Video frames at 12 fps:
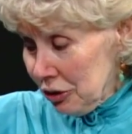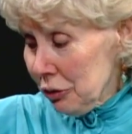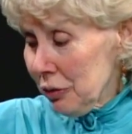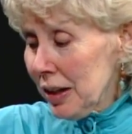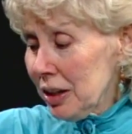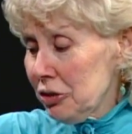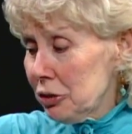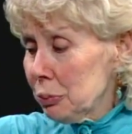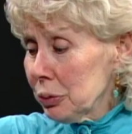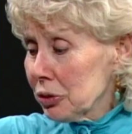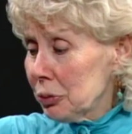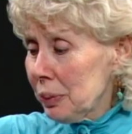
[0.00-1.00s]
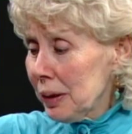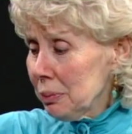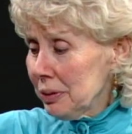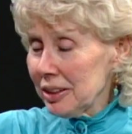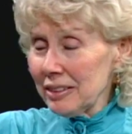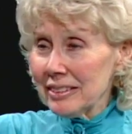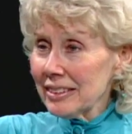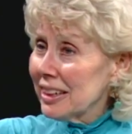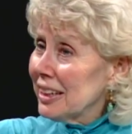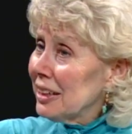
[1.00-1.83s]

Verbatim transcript: You've had your books published.